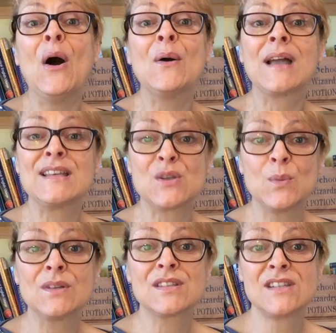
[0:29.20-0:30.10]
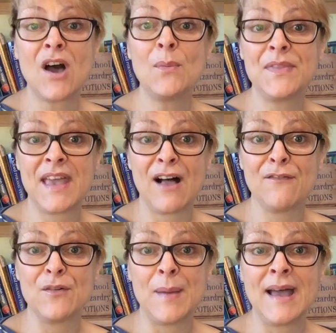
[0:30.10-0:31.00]
Okay, so we'll start with the
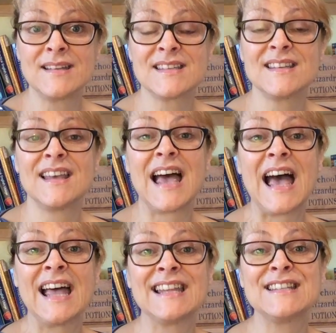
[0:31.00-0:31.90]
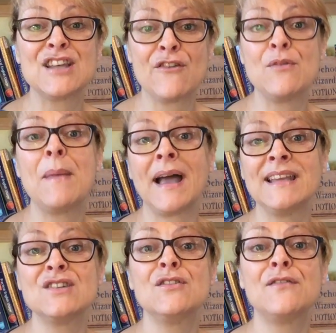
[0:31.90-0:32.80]
alphabet and a
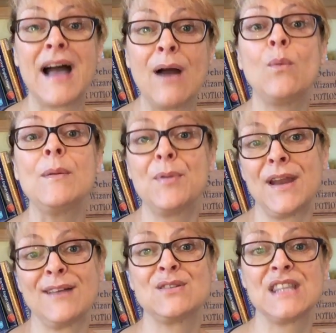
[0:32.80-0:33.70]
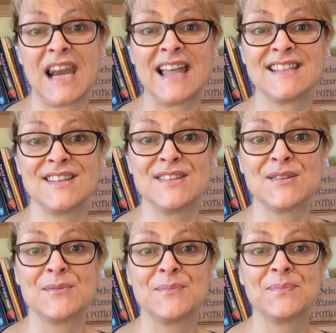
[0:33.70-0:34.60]
reminder of how we pronounce the letters.